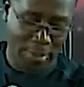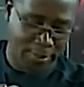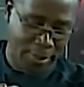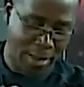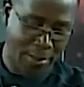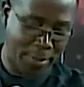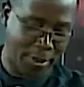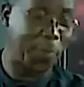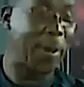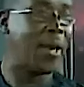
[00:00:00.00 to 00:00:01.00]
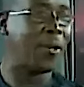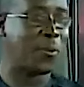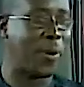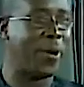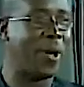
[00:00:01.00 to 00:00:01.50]
my time
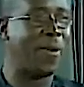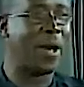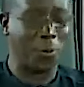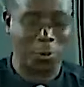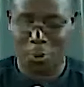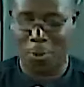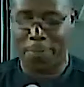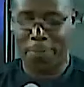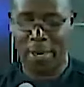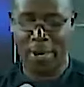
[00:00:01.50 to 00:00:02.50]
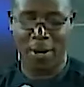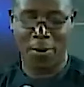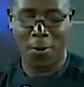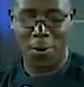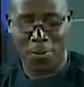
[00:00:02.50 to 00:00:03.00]
expires wherever, I will stop. And I
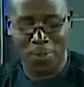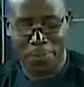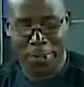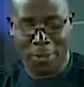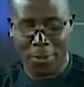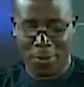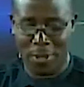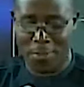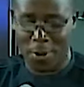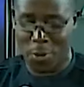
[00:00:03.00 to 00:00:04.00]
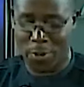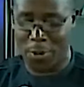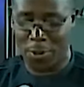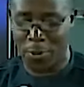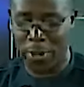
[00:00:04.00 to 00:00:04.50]
know God will breathe on the much we
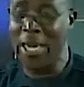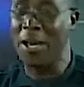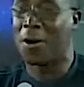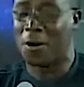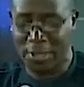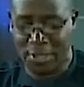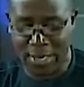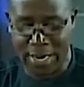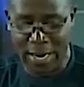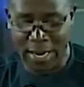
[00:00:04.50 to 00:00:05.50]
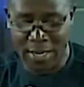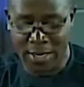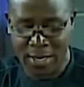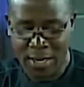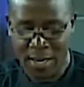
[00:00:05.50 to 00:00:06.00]
could do.
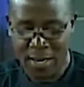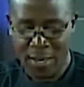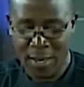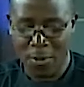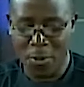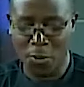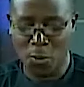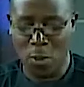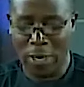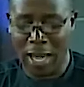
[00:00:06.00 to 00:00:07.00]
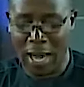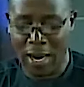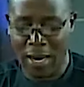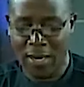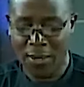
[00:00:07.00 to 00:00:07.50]
Incontinent, those who
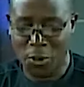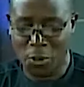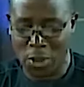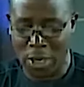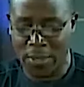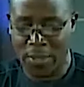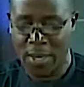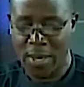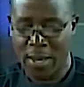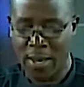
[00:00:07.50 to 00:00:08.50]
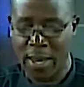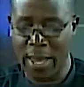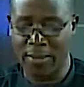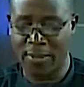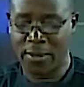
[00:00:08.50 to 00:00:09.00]
lack strength,
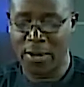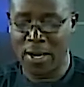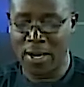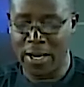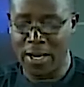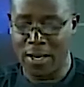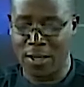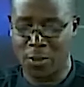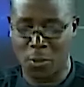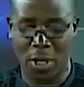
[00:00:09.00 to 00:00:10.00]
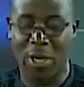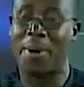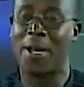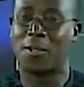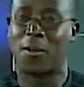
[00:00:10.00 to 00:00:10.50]
hence readily yield to the
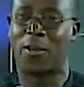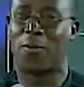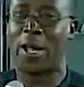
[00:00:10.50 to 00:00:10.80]
demands of the